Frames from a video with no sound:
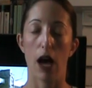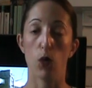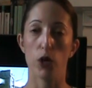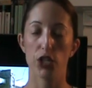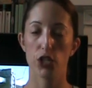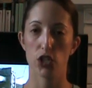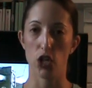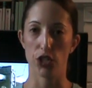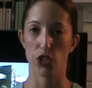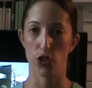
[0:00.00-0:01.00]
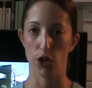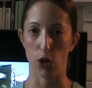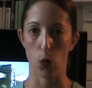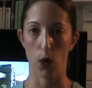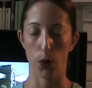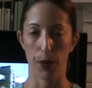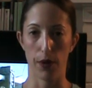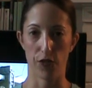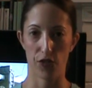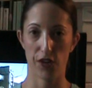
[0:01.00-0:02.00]
which starts to trigger what we
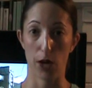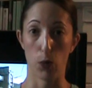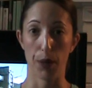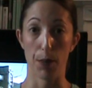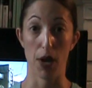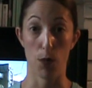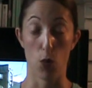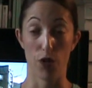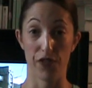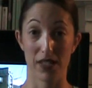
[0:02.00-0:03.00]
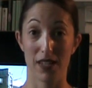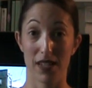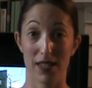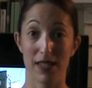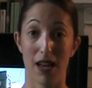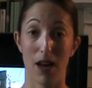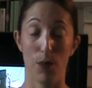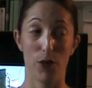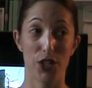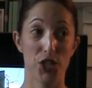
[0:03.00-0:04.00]
understand will be a metamorphosis,
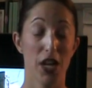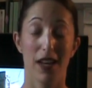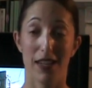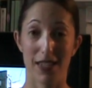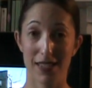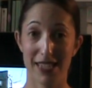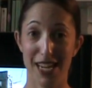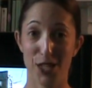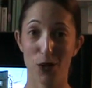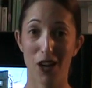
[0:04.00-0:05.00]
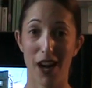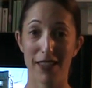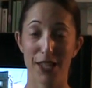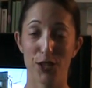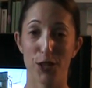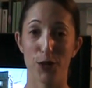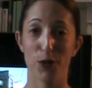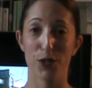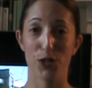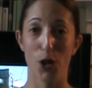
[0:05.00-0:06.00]
which he doesn't take too kindly
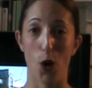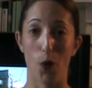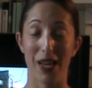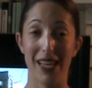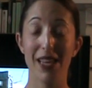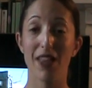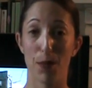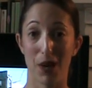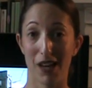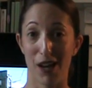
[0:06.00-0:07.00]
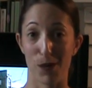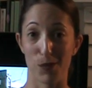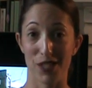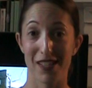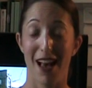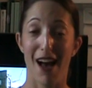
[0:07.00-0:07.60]
to, so he then becomes